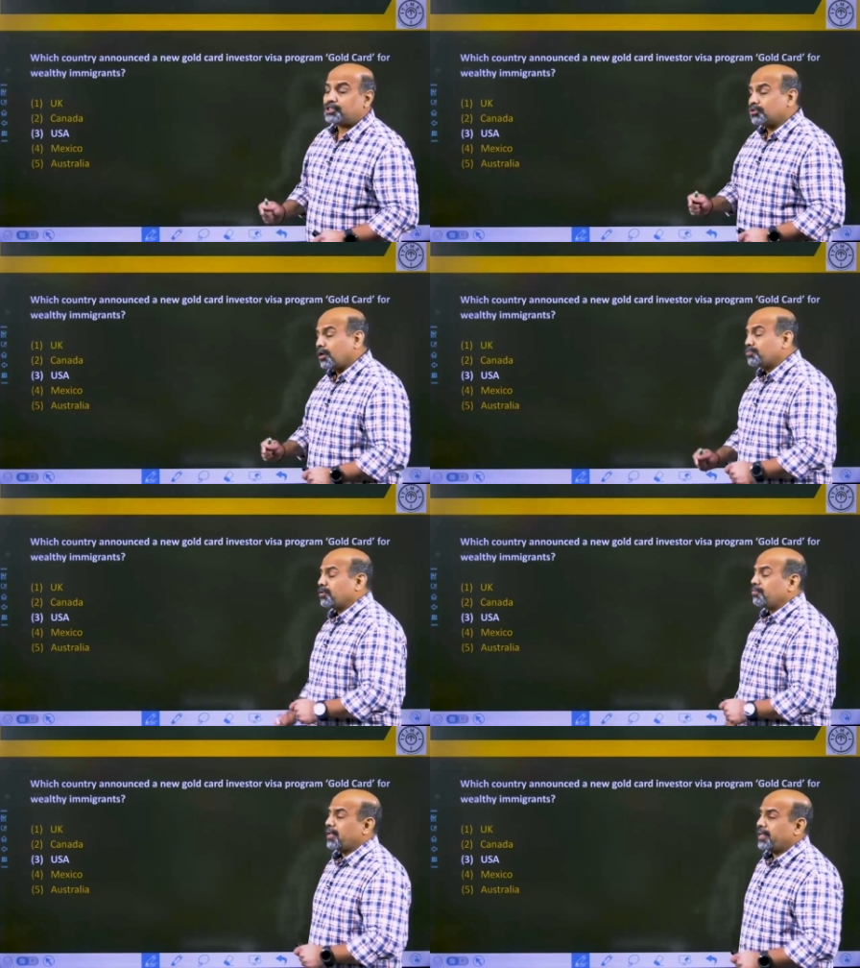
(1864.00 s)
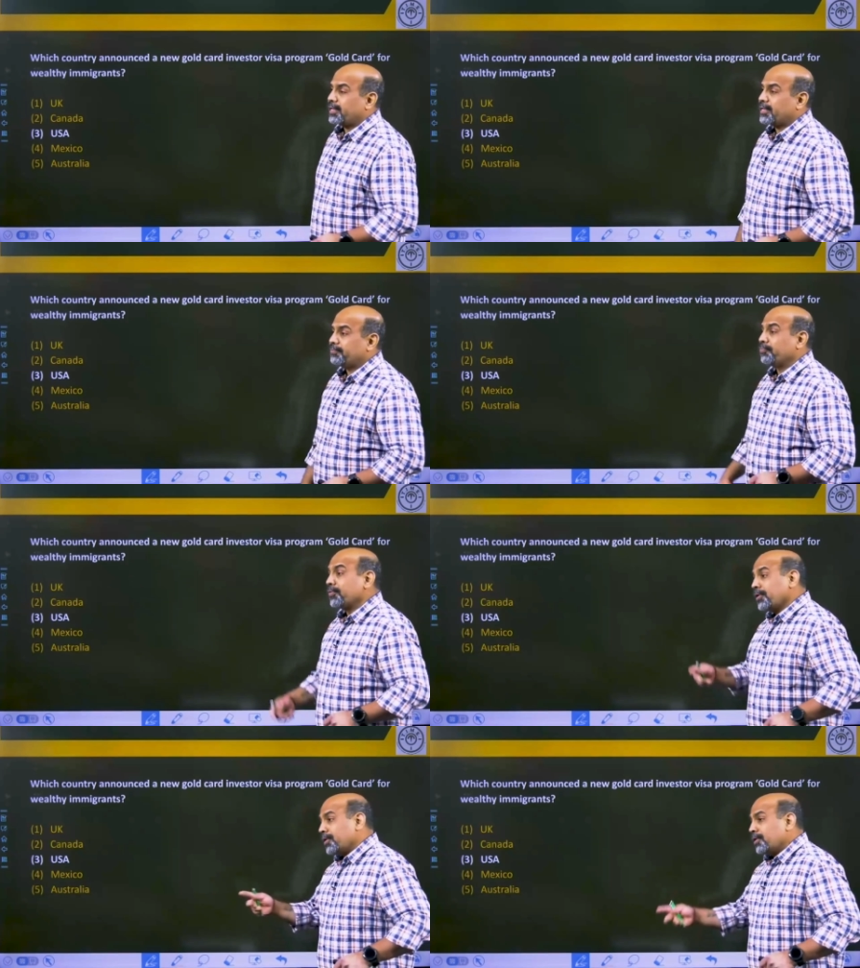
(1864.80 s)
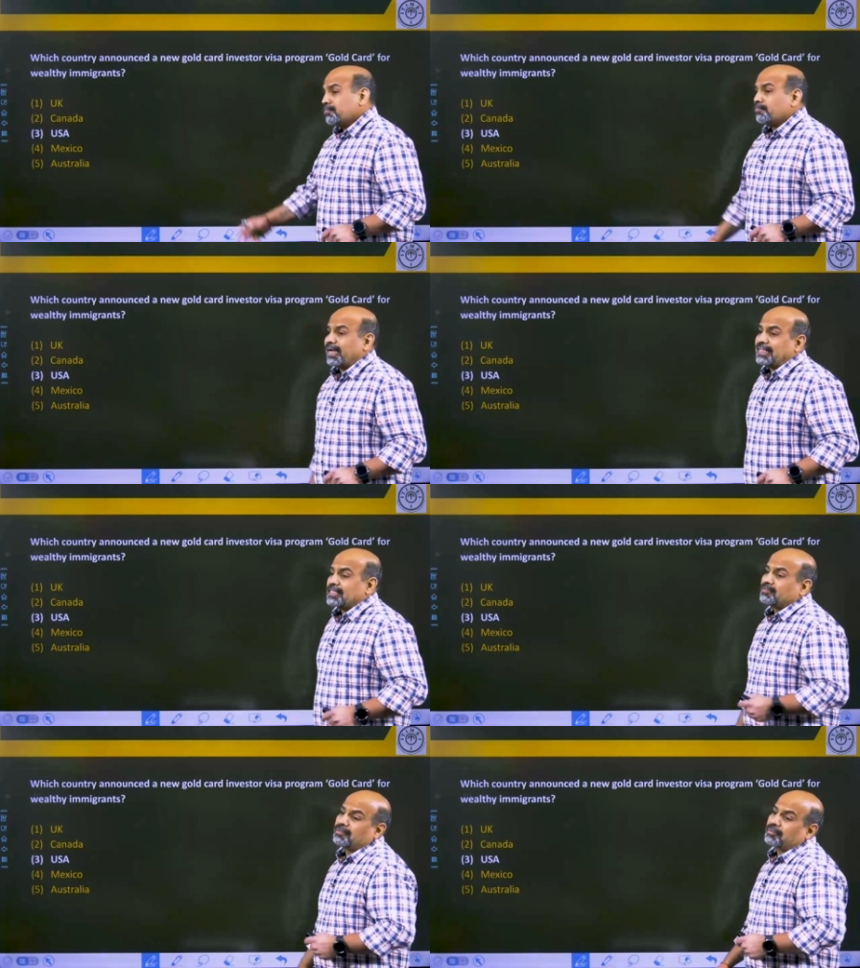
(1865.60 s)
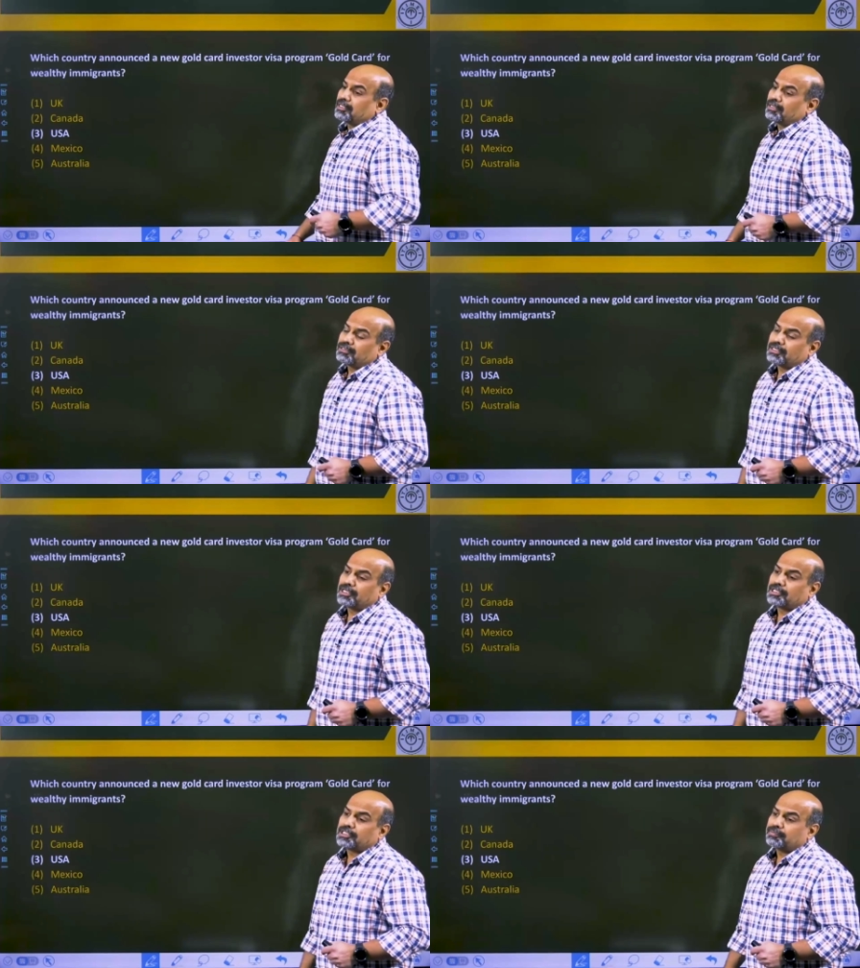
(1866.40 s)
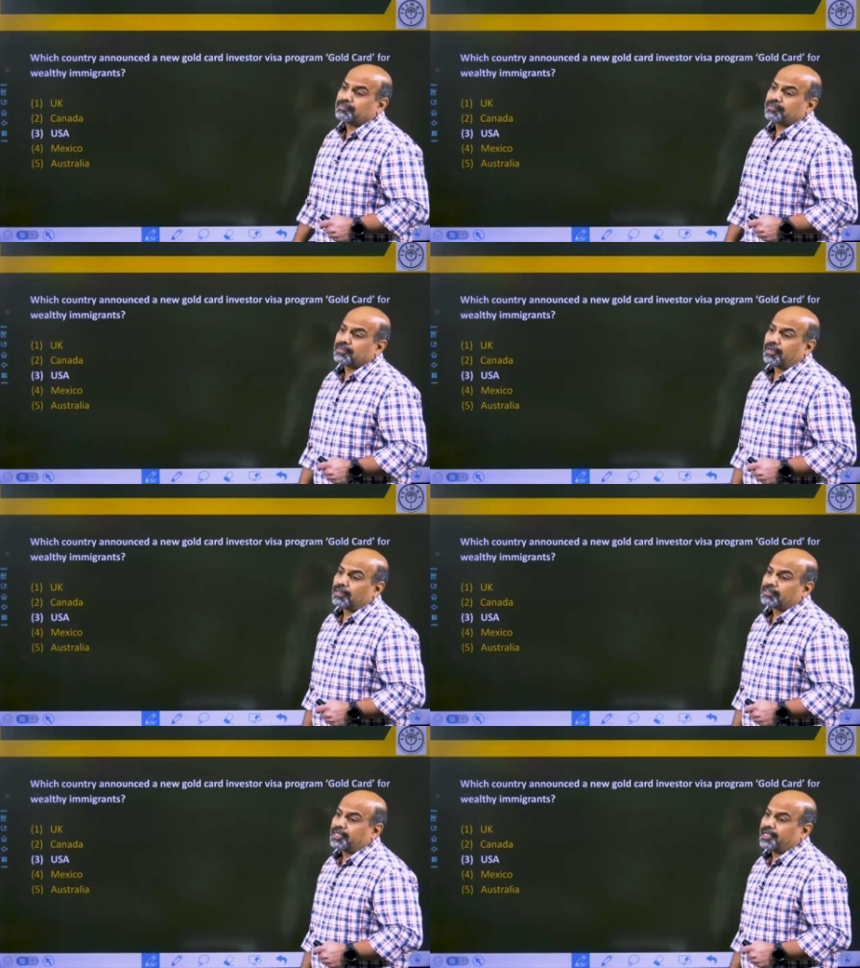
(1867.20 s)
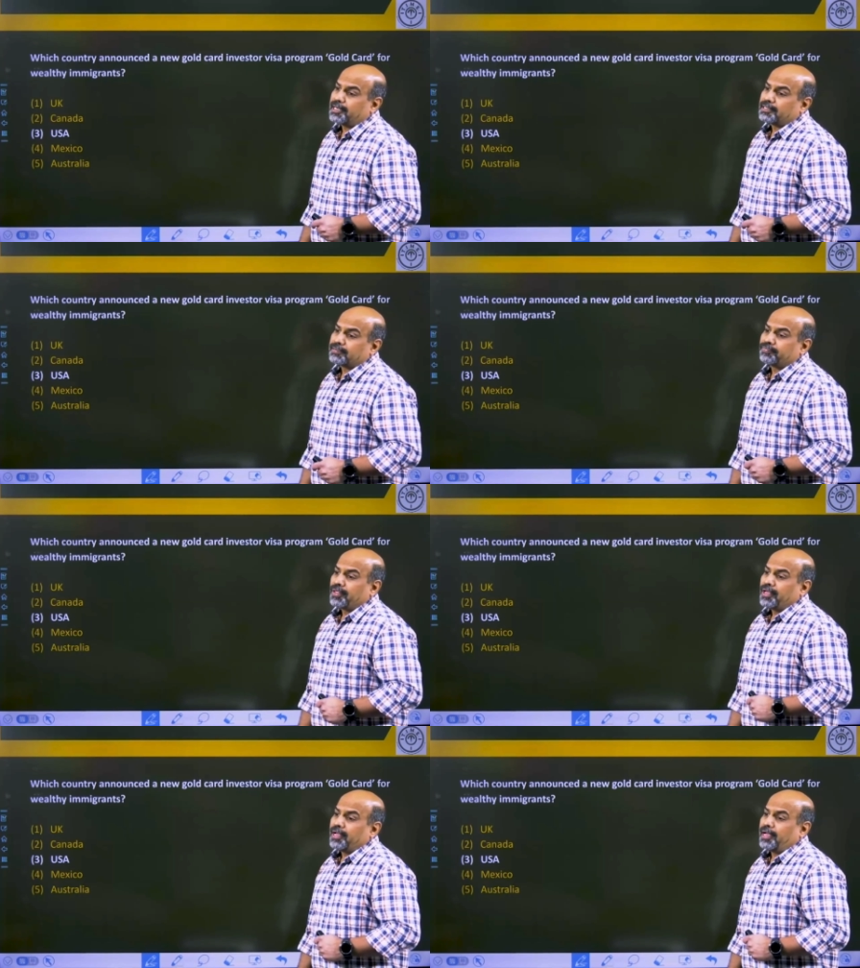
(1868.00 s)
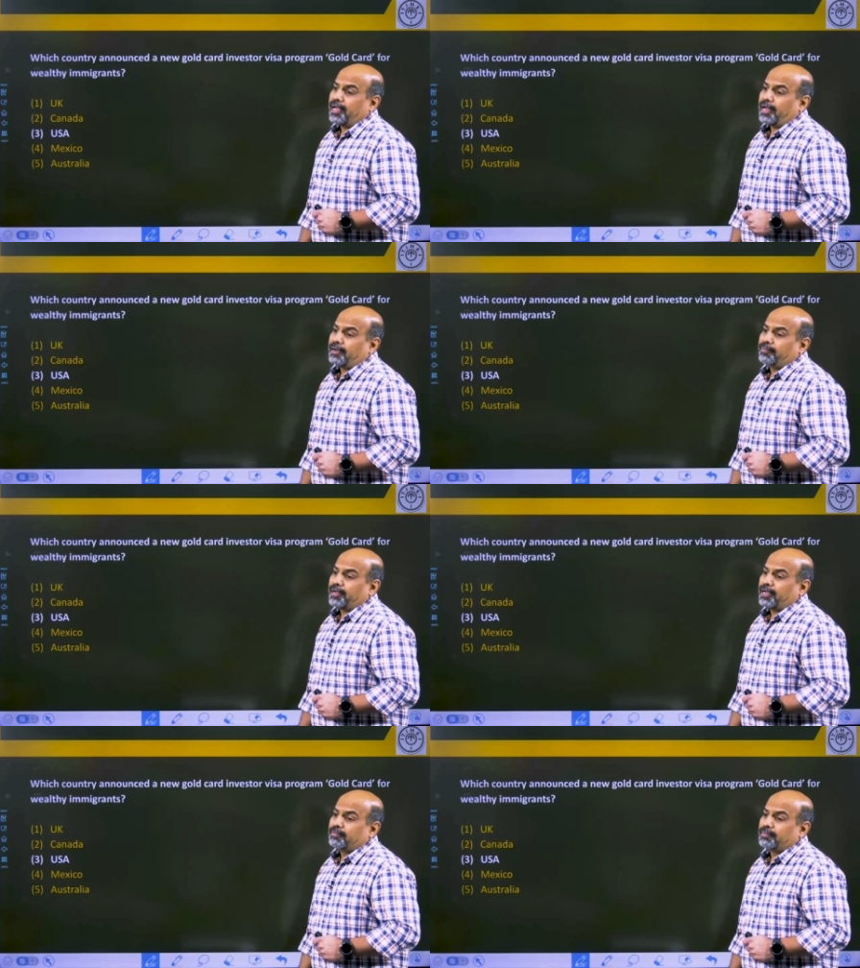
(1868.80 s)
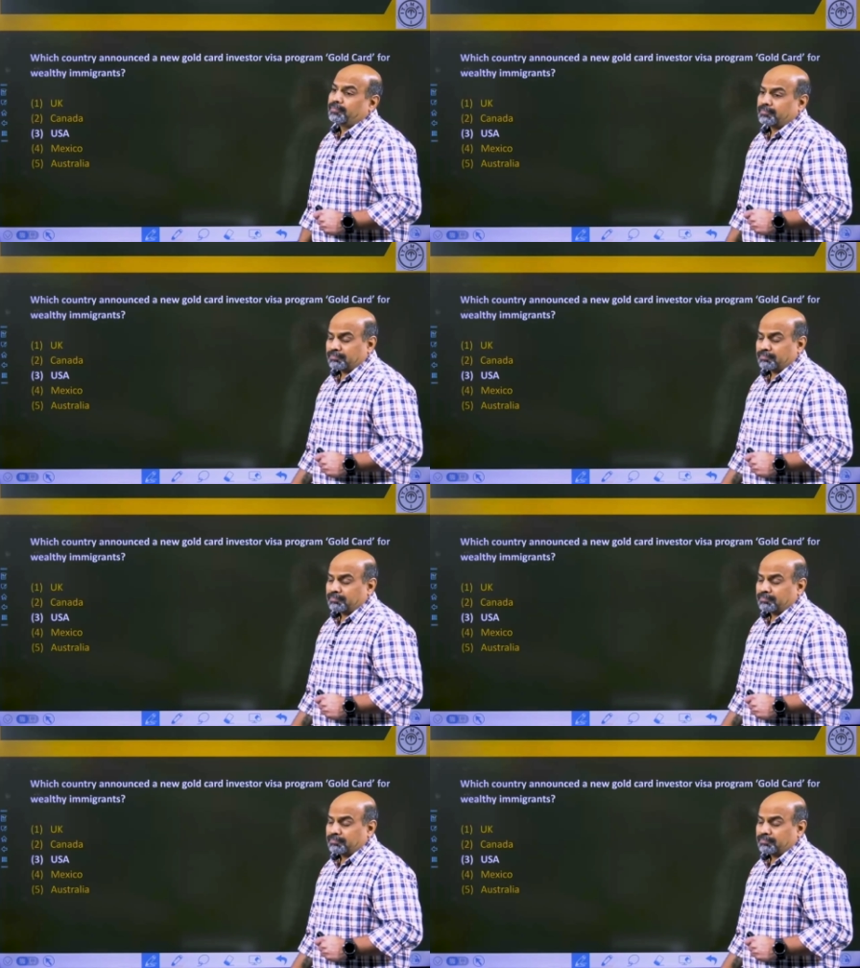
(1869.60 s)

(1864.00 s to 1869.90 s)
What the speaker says: to come to America, buy this citizenship ticket, and become